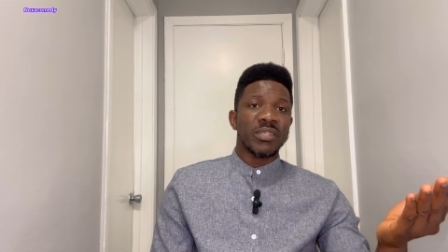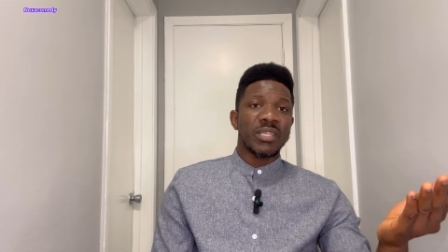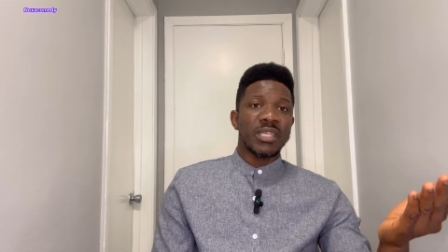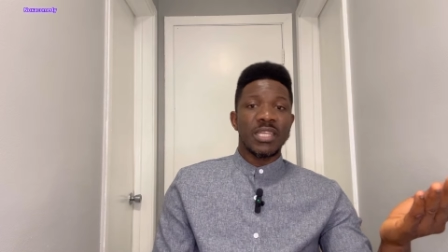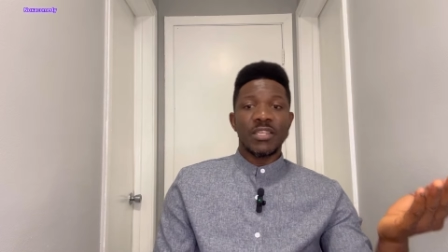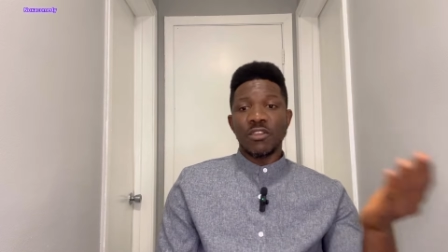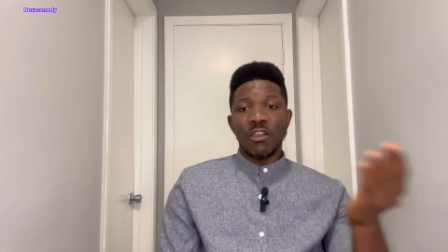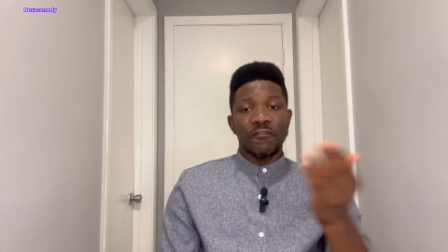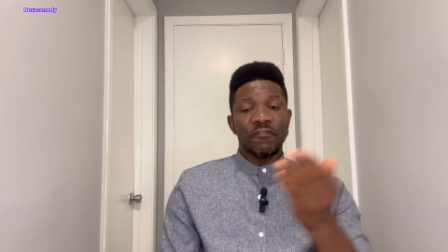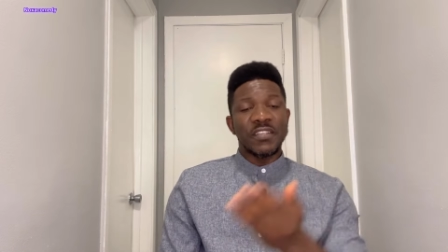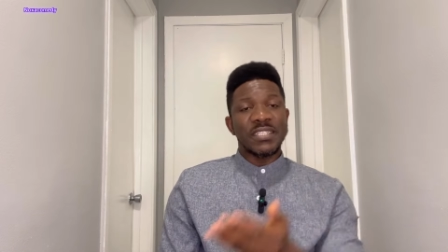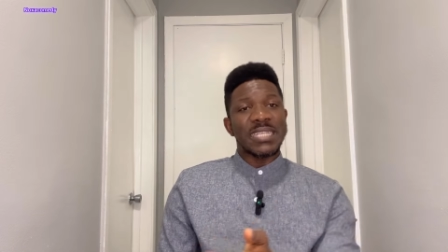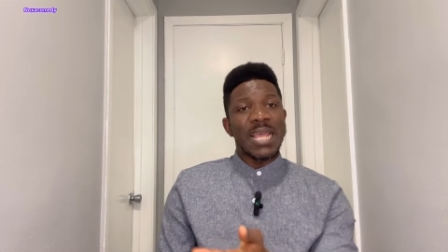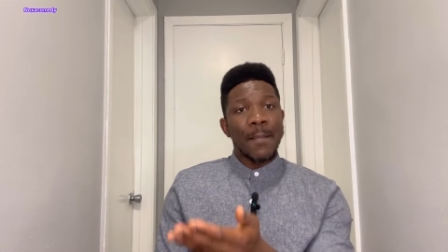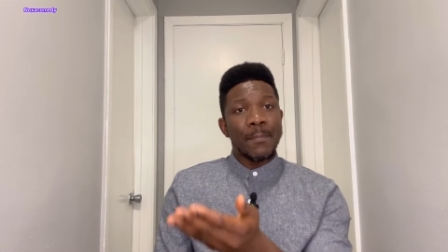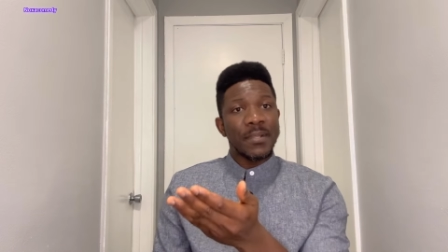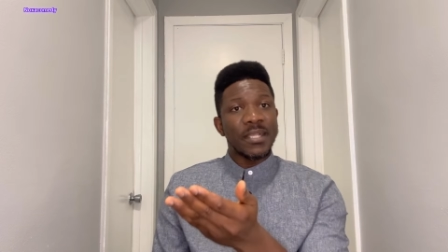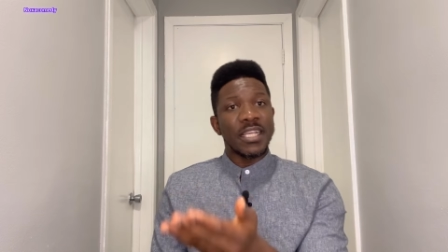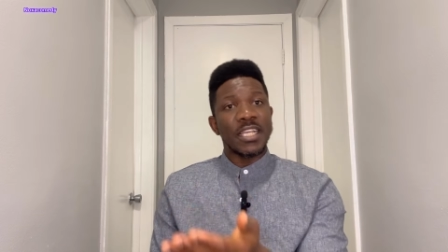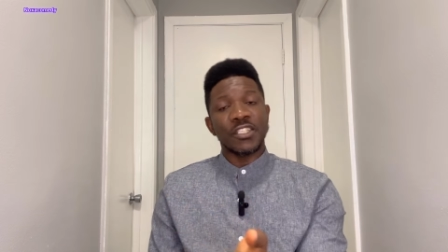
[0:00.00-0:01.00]
In your visa
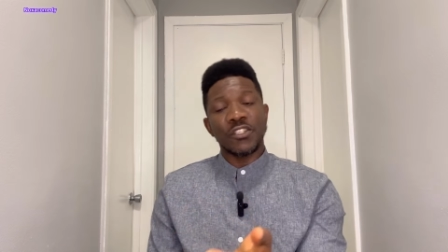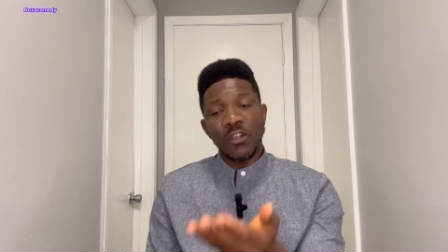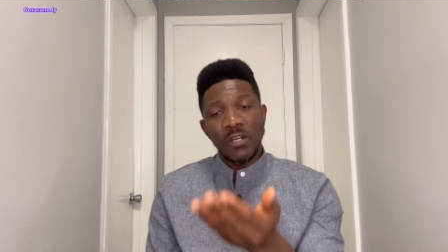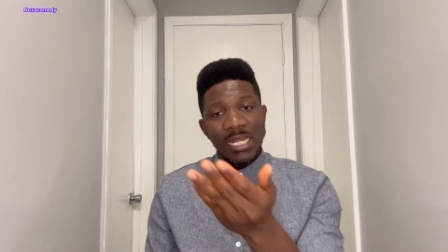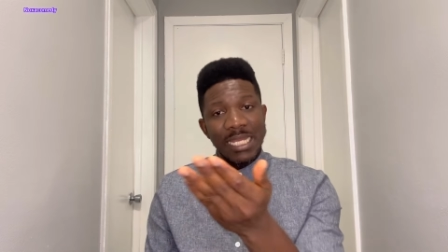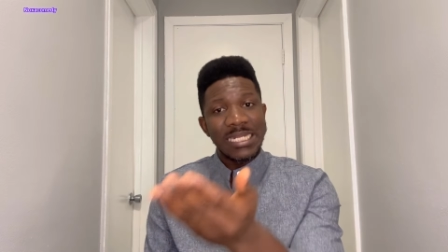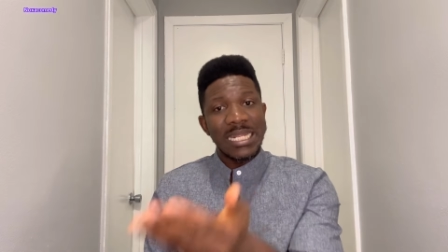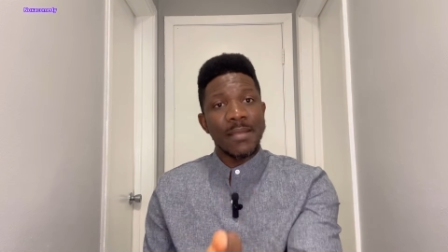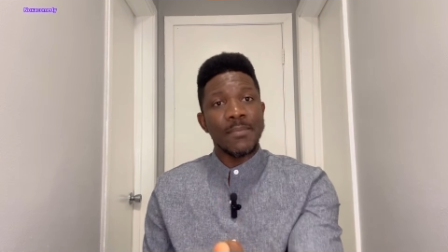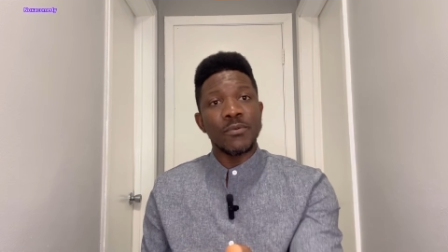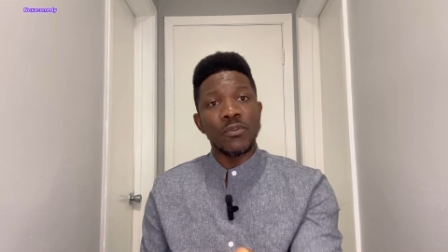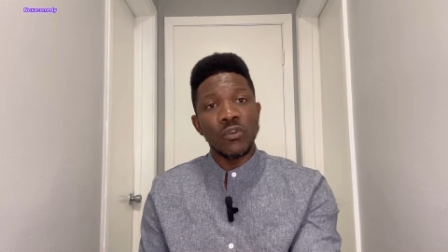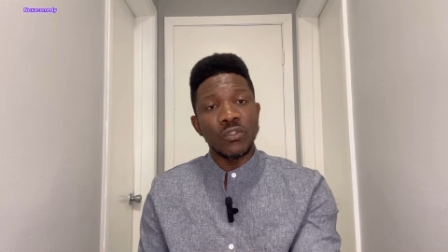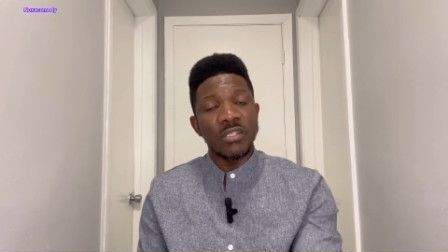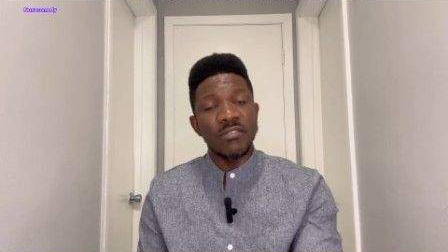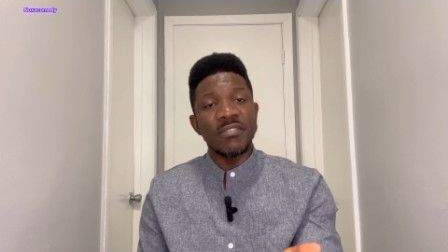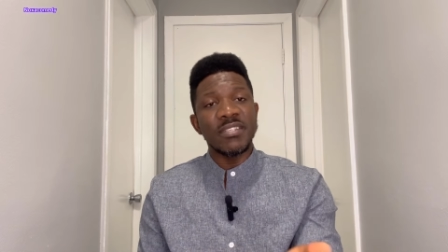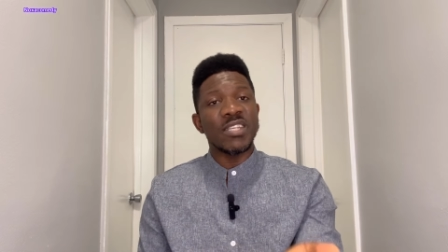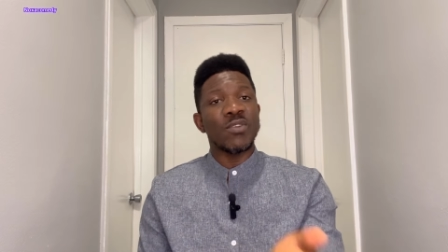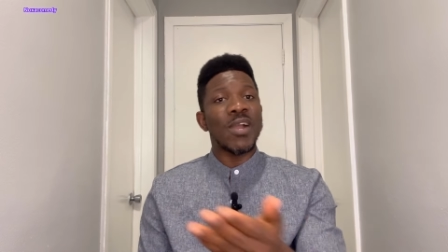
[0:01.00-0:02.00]
application, let them know the
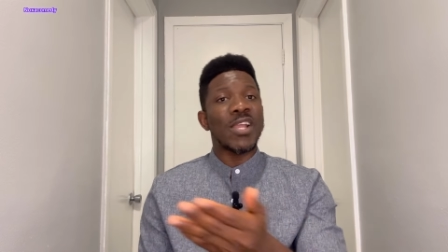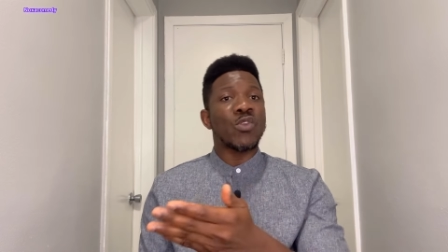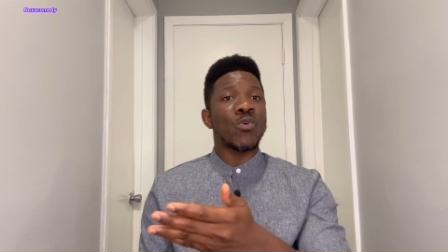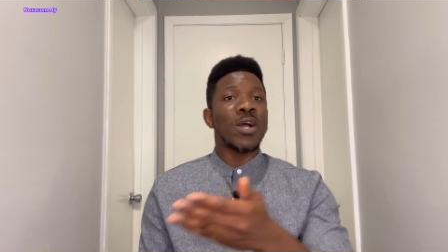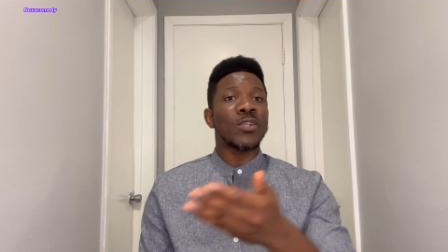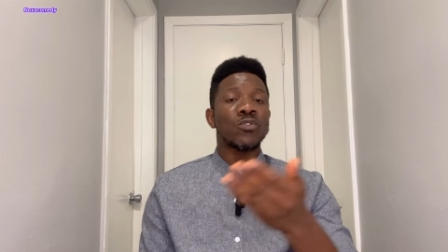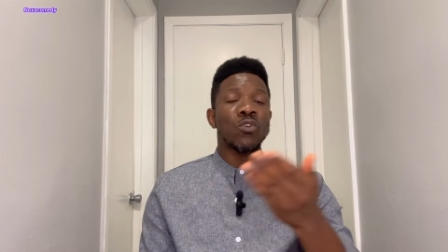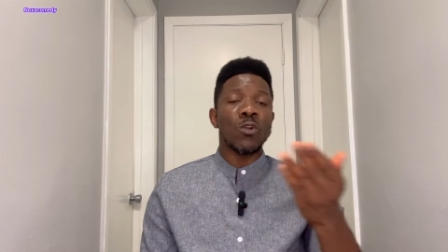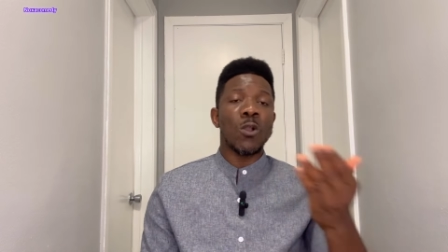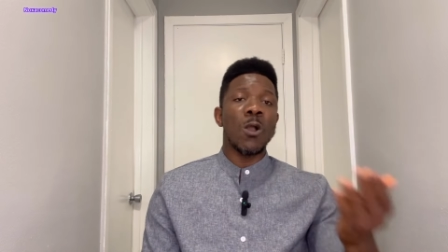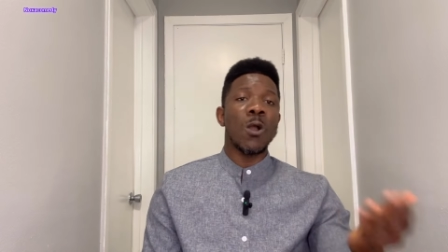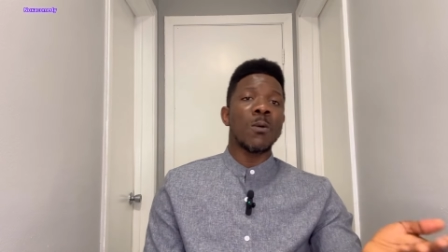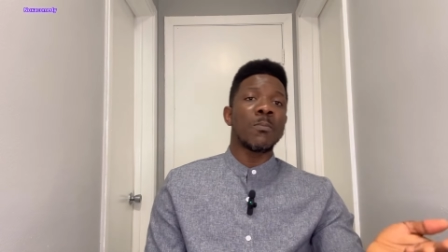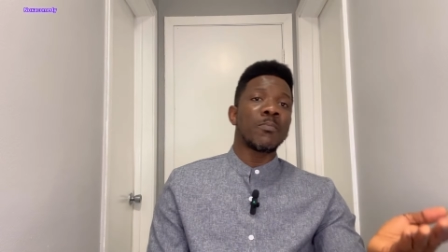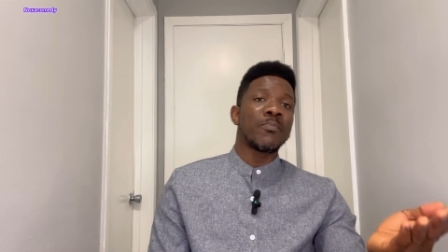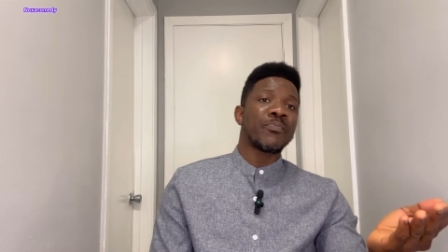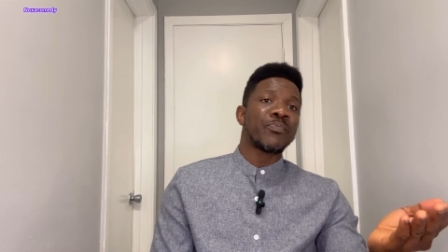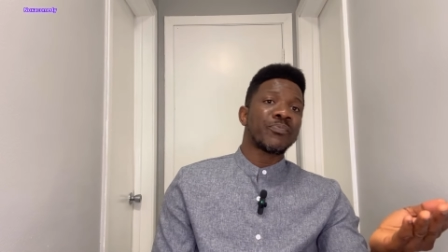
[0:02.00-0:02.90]
reason why you want to come